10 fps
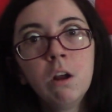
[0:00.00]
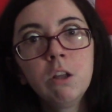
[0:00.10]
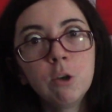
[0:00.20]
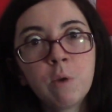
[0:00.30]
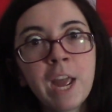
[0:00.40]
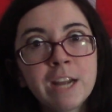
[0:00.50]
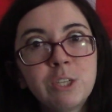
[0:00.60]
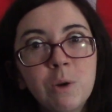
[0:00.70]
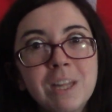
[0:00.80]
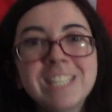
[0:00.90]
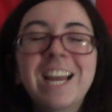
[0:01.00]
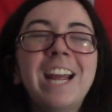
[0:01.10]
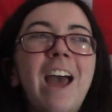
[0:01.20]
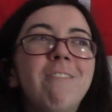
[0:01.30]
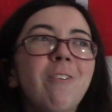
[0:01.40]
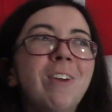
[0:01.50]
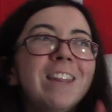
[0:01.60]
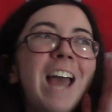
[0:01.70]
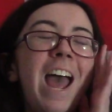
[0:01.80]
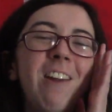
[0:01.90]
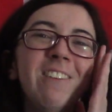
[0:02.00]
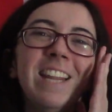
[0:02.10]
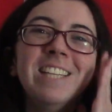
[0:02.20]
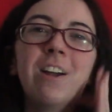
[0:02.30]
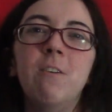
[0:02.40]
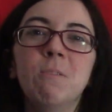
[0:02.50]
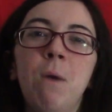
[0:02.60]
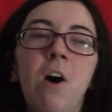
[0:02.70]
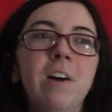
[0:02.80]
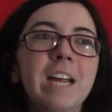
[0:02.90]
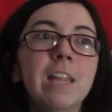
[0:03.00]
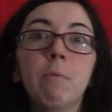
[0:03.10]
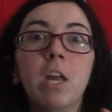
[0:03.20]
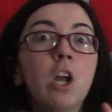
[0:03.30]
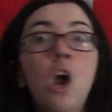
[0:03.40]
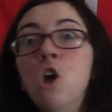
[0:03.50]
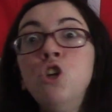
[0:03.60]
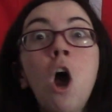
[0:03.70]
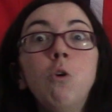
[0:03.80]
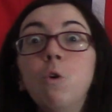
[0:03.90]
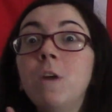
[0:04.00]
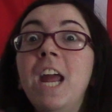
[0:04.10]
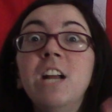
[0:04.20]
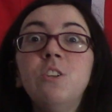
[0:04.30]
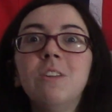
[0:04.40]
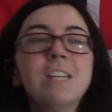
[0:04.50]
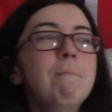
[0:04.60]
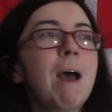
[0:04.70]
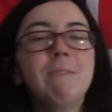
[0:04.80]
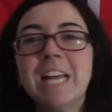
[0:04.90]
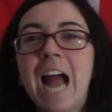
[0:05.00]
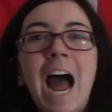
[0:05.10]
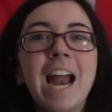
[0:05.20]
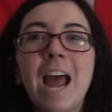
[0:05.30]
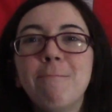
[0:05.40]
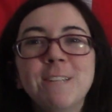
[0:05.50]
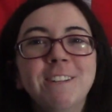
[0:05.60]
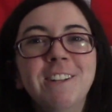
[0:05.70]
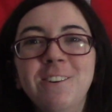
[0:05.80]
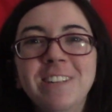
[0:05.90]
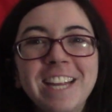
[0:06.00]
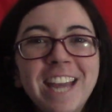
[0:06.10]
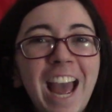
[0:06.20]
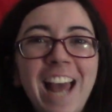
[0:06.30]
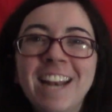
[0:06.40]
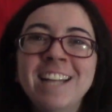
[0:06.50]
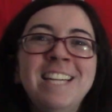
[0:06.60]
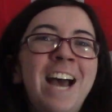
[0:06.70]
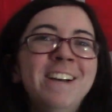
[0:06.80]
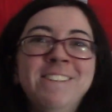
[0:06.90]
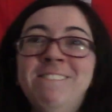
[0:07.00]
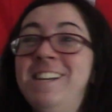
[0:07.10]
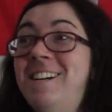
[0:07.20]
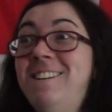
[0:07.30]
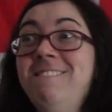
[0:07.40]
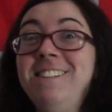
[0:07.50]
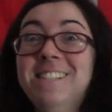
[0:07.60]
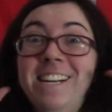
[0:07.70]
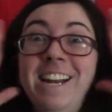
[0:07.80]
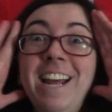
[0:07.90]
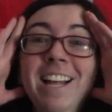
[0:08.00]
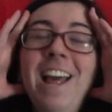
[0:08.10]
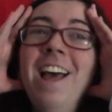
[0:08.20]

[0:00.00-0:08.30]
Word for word: you can't do this. Like everyone at the end when they saw it was modeling and they were like, no, you can't do this. And Matt was like, I absolutely can. And Taliesin was like, I'm not saying I,